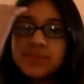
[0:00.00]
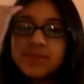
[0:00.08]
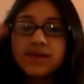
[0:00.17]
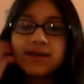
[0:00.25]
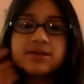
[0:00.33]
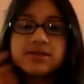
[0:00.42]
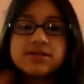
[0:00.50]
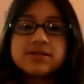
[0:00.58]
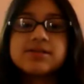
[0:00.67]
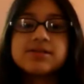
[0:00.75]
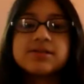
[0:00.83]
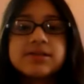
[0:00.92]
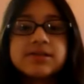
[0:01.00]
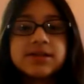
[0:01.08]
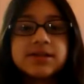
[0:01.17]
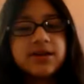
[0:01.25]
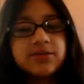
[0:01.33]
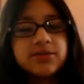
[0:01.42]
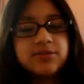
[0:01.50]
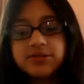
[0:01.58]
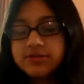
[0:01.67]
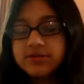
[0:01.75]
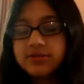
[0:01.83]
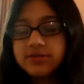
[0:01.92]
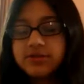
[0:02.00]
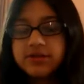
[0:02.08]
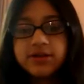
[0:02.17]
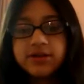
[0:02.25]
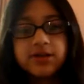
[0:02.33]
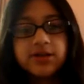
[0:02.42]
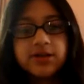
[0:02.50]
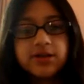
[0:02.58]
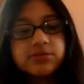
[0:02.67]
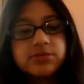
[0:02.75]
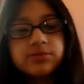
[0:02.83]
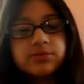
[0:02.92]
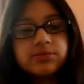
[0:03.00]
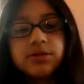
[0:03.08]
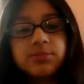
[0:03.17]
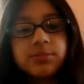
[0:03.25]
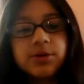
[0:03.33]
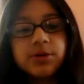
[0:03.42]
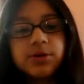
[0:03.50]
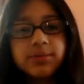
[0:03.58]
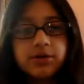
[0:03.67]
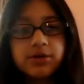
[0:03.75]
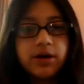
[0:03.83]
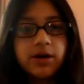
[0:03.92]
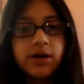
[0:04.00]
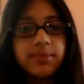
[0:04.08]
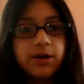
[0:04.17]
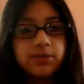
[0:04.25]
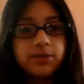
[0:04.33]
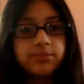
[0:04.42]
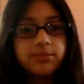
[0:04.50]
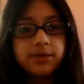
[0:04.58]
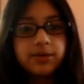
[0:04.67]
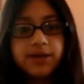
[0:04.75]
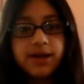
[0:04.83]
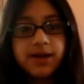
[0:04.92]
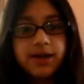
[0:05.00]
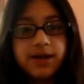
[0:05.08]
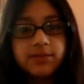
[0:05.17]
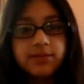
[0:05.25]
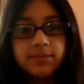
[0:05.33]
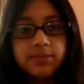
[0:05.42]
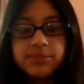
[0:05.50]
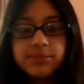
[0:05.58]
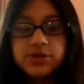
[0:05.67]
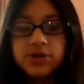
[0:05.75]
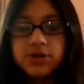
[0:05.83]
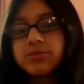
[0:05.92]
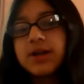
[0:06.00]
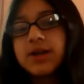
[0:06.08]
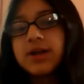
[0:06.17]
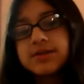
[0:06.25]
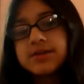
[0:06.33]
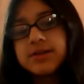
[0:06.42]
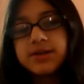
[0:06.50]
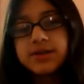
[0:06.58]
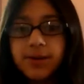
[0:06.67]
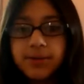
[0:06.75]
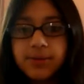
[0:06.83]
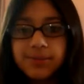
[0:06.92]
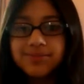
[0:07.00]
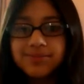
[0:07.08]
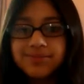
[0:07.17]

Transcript: And yeah, well, you all probably know a lot about me by now. So that's the things about me.